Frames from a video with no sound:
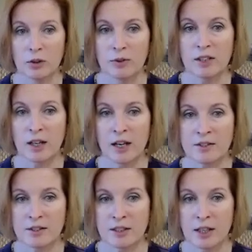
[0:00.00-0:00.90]

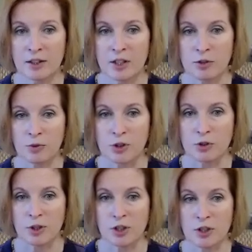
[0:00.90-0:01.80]
Realizing that these
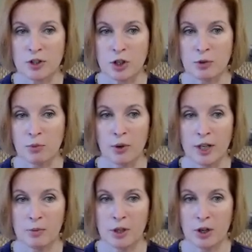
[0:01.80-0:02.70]
restrictions could
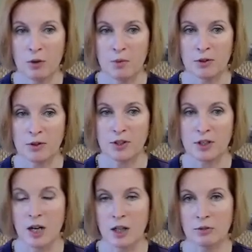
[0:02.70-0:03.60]
prohibit homeowners
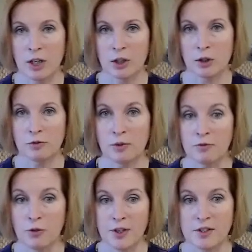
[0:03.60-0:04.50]
in Colorado
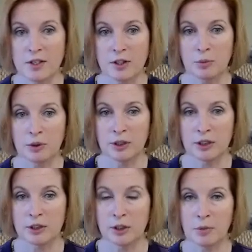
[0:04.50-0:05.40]
from voicing their
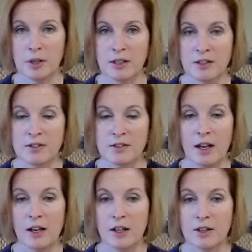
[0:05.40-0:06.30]
political opinions,
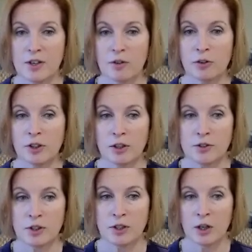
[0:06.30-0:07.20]
several
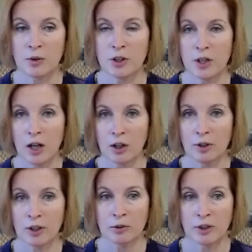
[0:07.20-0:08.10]
years ago, the
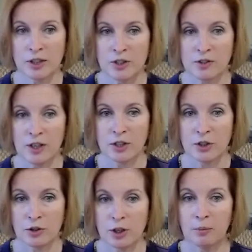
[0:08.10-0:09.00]
Colorado
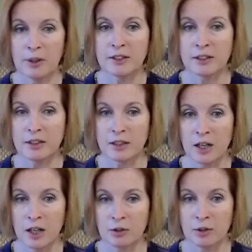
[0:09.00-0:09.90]
legislature amended the
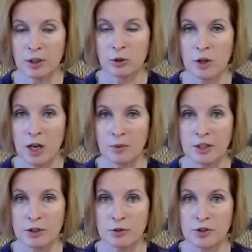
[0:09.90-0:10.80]
Colorado
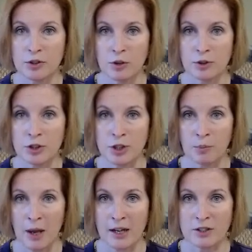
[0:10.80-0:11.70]
Common Interest
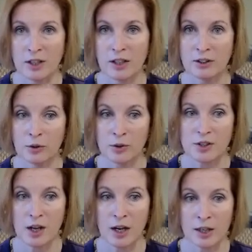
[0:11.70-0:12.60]
Ownership Act, known
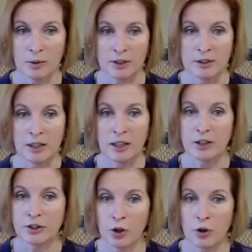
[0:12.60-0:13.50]
as Kiowa,
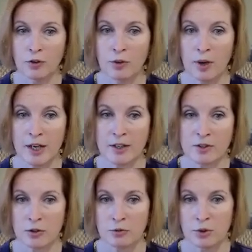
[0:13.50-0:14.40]
to
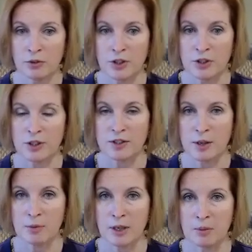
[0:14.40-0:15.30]
override certain provisions
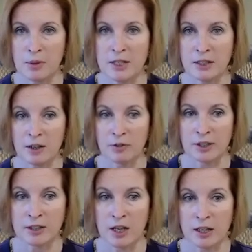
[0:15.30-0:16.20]
that might be in
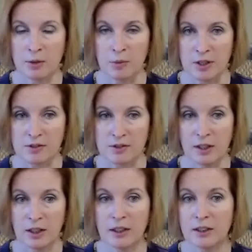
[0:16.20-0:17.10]
governing documents.
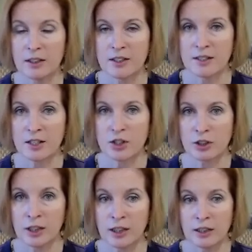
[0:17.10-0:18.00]

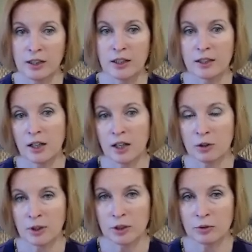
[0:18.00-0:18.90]
Essentially,
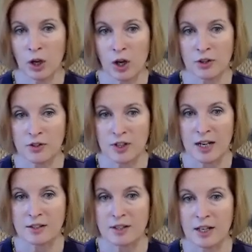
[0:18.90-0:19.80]
Colorado law
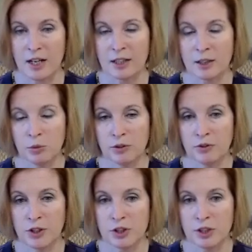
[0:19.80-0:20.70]
states that any
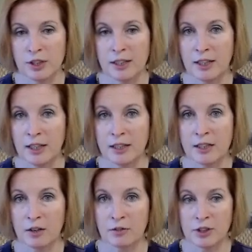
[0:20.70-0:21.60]
provision in any
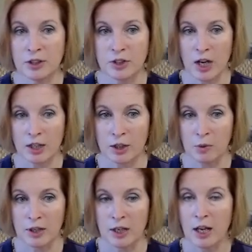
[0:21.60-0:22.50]
governing
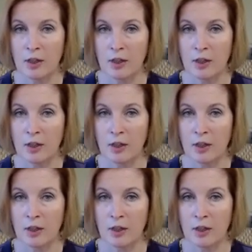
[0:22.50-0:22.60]
document